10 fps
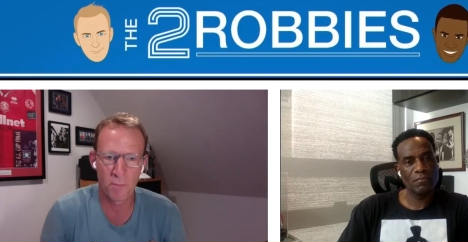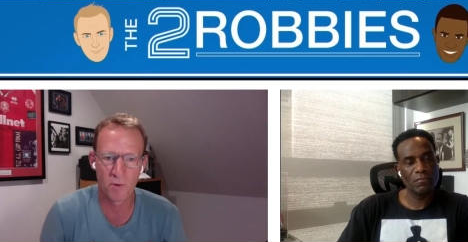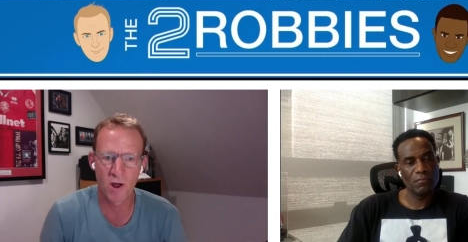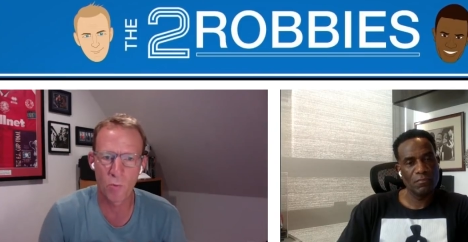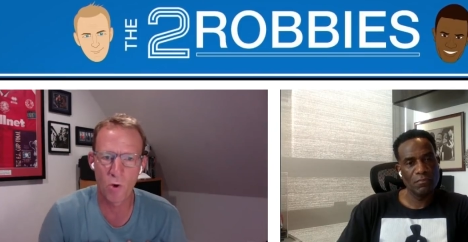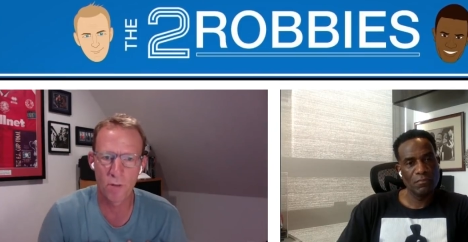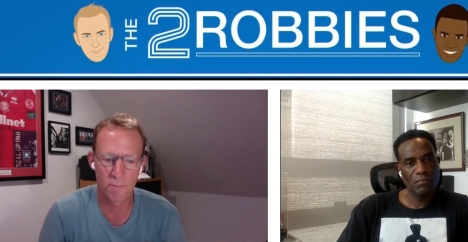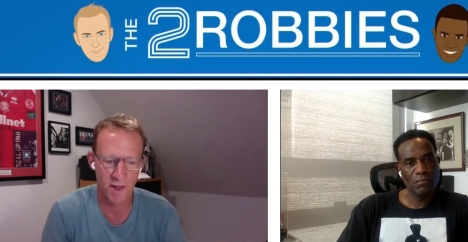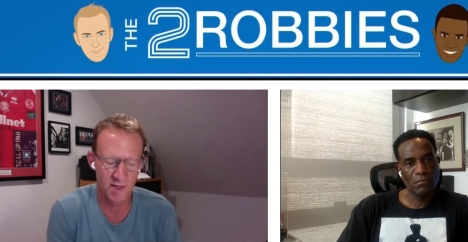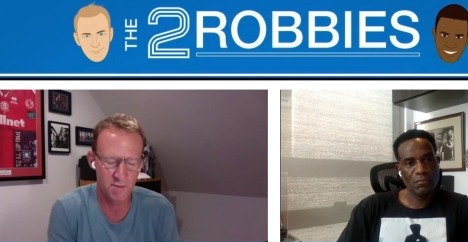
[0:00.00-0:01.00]
Speaker 1: opera I want
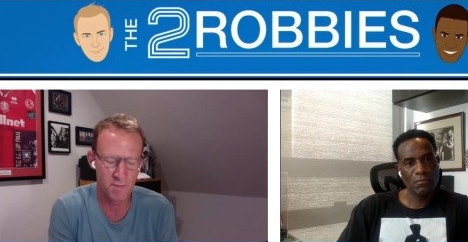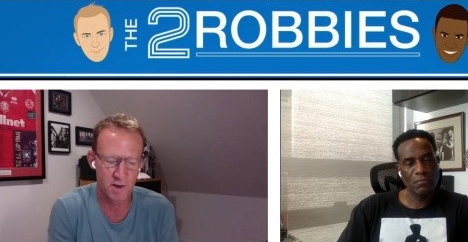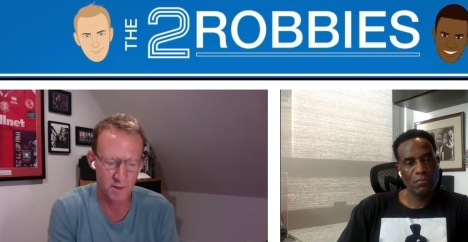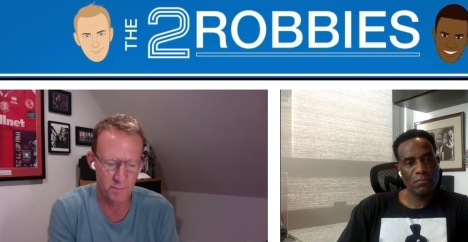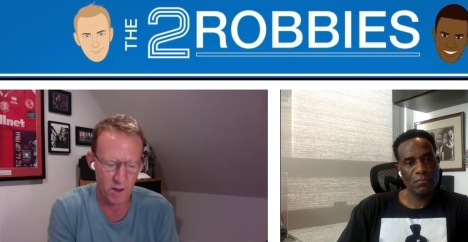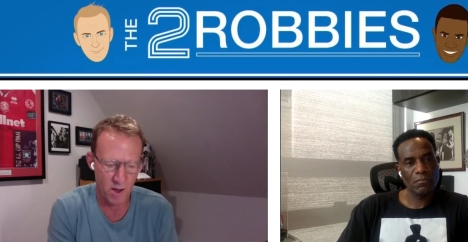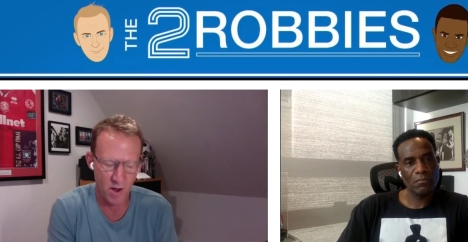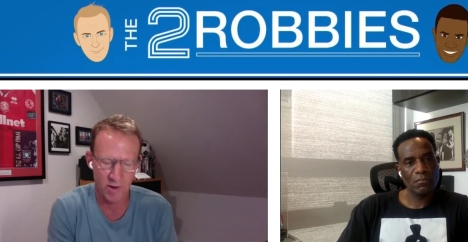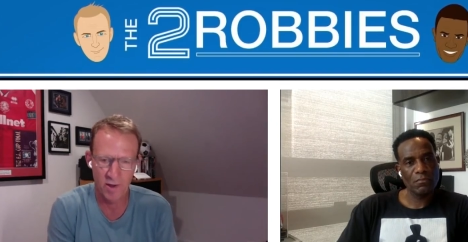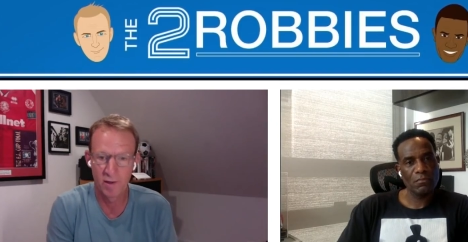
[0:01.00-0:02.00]
playing in the middle of the park,